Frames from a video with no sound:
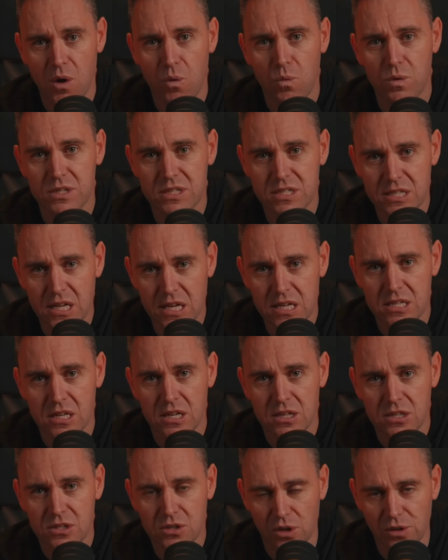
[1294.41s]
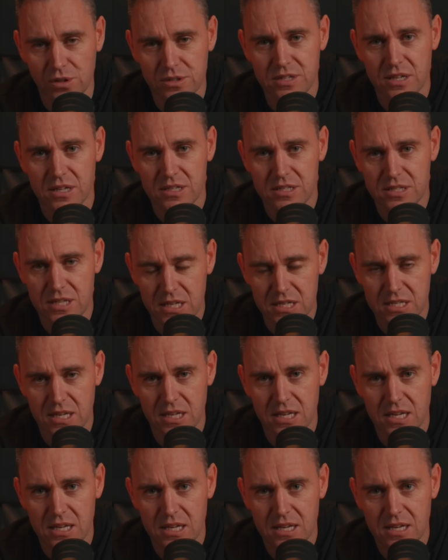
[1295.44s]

was $6.60.